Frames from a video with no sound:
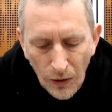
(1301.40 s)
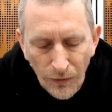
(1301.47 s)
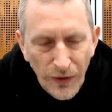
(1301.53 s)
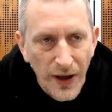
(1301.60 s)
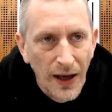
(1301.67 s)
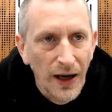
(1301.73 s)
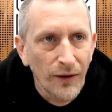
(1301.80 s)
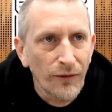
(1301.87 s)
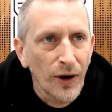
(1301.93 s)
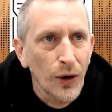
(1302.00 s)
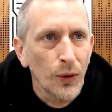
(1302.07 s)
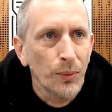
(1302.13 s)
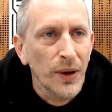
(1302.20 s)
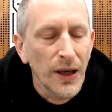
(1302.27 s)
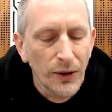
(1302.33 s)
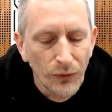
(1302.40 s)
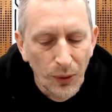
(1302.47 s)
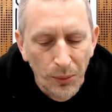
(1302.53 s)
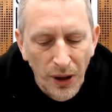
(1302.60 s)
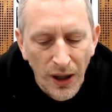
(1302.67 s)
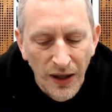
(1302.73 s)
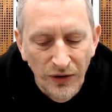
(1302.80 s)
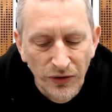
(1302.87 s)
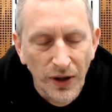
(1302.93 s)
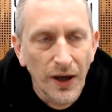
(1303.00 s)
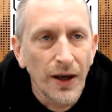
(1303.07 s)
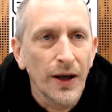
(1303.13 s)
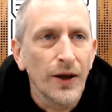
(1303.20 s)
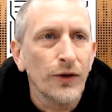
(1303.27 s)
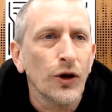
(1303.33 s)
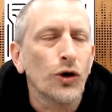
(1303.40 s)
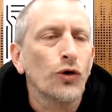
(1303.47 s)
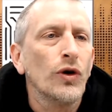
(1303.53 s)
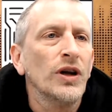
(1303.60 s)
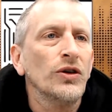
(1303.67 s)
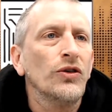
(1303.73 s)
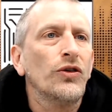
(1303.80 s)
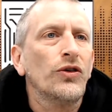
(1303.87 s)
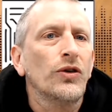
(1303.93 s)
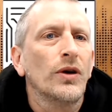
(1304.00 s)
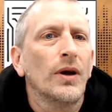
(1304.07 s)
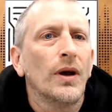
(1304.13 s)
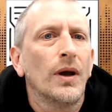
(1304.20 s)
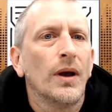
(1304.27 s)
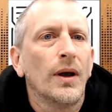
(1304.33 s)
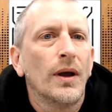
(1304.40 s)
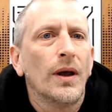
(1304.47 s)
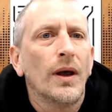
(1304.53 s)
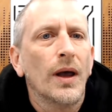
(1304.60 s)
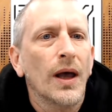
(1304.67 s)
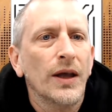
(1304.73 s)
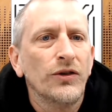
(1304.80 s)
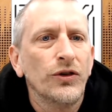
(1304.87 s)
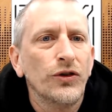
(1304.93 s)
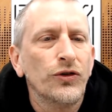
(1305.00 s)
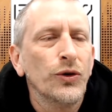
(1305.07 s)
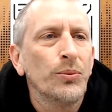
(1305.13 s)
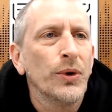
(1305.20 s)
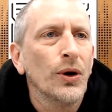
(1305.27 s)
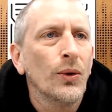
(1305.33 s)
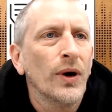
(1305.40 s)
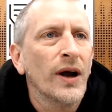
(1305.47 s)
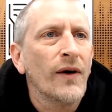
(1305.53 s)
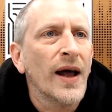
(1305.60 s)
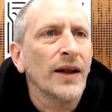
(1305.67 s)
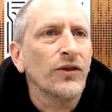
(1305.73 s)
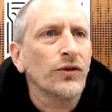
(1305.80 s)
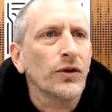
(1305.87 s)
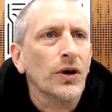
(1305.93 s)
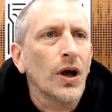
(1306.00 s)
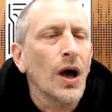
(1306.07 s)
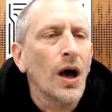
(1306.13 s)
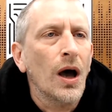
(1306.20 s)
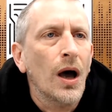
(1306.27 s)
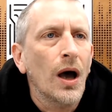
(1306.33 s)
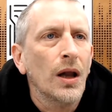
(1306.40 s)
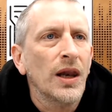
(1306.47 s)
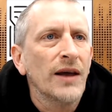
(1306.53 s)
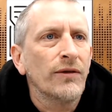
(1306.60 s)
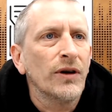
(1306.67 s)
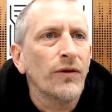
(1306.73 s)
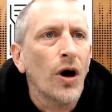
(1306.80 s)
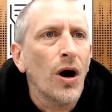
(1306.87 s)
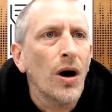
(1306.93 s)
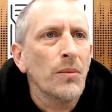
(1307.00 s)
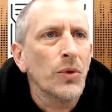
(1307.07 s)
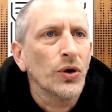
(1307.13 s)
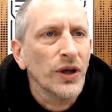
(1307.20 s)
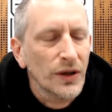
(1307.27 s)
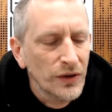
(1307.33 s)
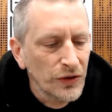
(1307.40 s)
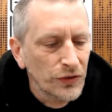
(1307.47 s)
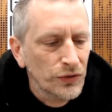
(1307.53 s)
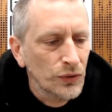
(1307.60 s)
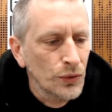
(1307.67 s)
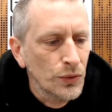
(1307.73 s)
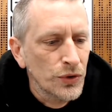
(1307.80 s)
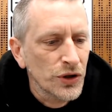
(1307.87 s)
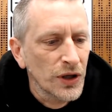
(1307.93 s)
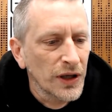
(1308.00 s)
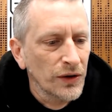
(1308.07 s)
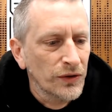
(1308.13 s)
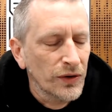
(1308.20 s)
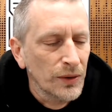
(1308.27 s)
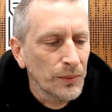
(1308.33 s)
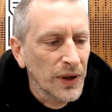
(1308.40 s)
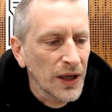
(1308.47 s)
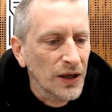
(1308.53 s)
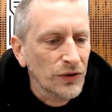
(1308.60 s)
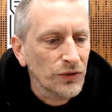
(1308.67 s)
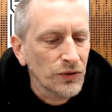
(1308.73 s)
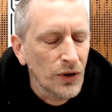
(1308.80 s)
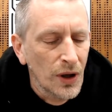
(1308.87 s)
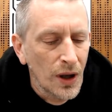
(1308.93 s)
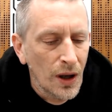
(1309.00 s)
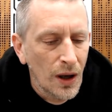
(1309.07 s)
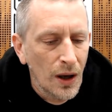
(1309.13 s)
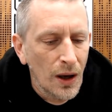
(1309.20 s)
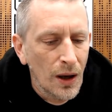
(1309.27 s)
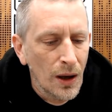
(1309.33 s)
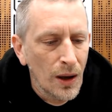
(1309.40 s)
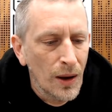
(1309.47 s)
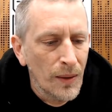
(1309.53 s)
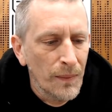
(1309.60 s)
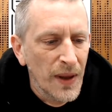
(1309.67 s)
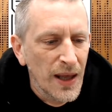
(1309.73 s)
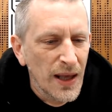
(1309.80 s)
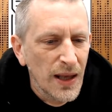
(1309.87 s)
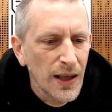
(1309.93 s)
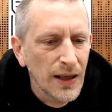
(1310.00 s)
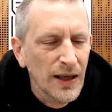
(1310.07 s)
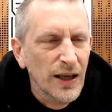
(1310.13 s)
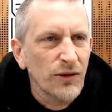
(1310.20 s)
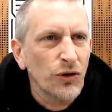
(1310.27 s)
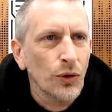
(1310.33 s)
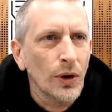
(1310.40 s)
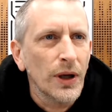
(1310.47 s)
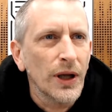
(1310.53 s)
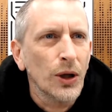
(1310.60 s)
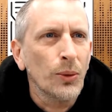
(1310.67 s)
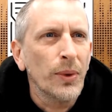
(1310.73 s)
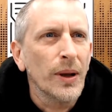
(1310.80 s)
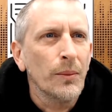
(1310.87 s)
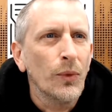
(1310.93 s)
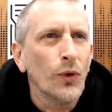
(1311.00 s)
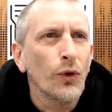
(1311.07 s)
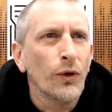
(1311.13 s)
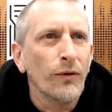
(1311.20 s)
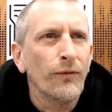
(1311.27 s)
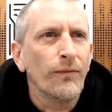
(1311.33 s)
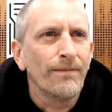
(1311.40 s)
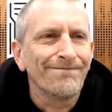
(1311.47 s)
the LFO being replaced. The crunch, as you should be aware, adds a level of harmonic distortion into the mix. It gives you a little bit more of,